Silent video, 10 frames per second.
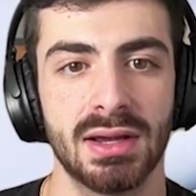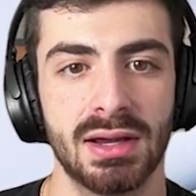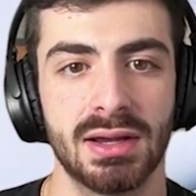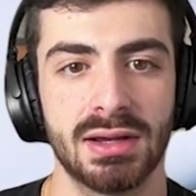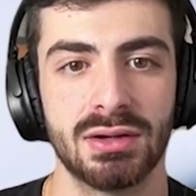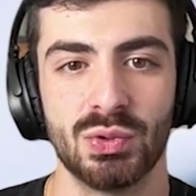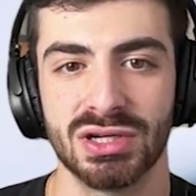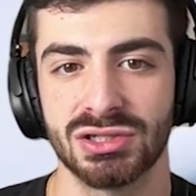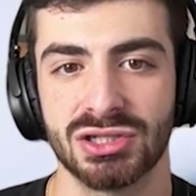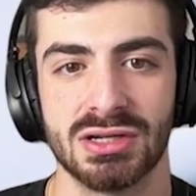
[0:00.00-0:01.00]
And we
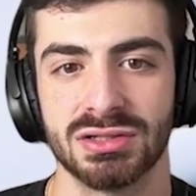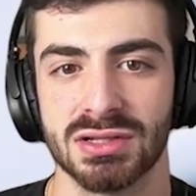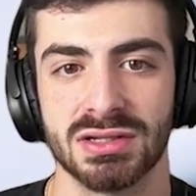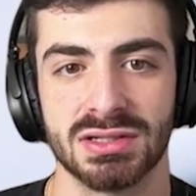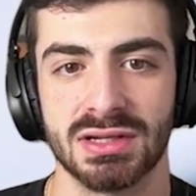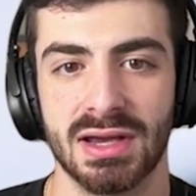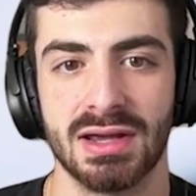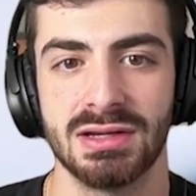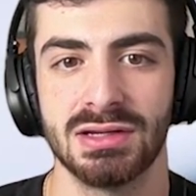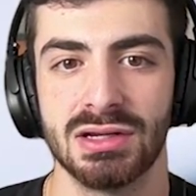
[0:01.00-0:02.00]
could change this to
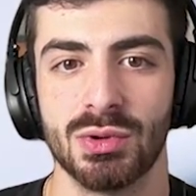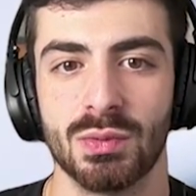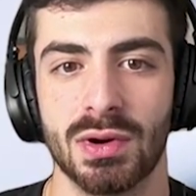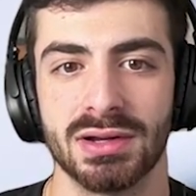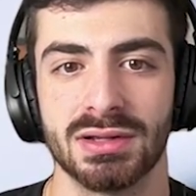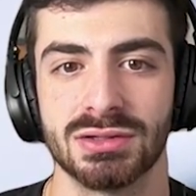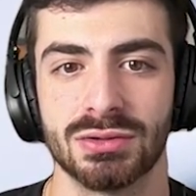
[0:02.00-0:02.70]
any key we wanted.